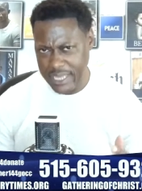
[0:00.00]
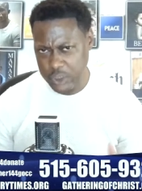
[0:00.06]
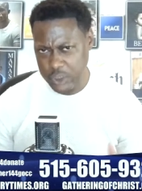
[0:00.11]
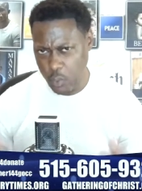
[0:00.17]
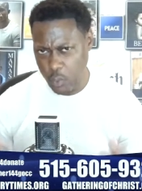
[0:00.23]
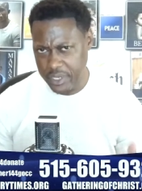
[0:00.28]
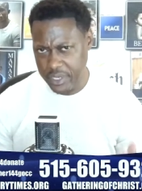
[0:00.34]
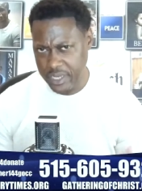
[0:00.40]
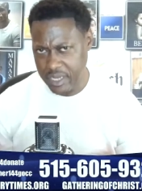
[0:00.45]

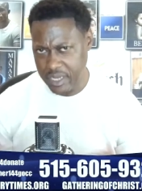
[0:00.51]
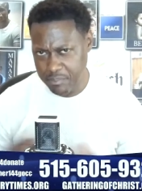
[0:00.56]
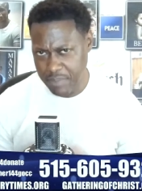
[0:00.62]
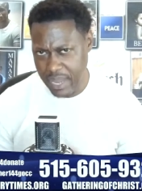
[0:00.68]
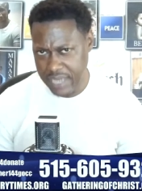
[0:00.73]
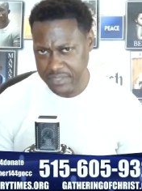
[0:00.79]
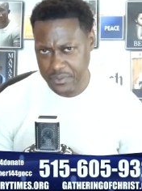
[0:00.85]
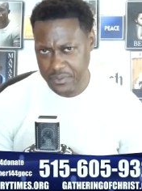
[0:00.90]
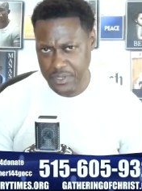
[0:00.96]
were to come
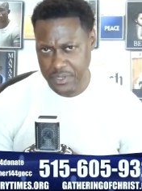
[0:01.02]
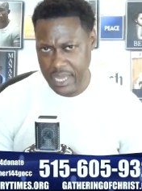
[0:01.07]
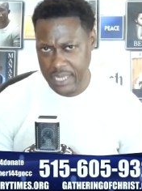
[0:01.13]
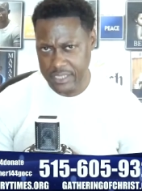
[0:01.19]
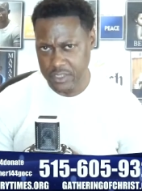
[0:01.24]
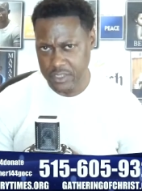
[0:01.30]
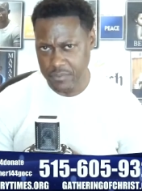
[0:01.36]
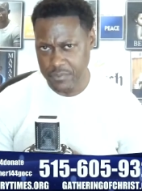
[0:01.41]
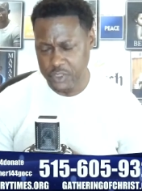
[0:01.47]
back to the
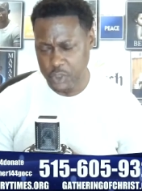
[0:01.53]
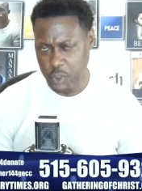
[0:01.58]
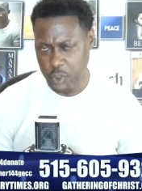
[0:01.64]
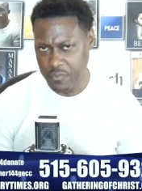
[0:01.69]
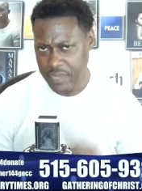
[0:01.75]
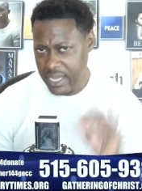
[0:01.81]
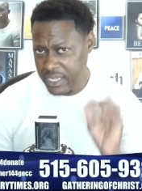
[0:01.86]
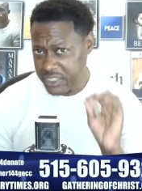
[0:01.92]
knowledge of the truth,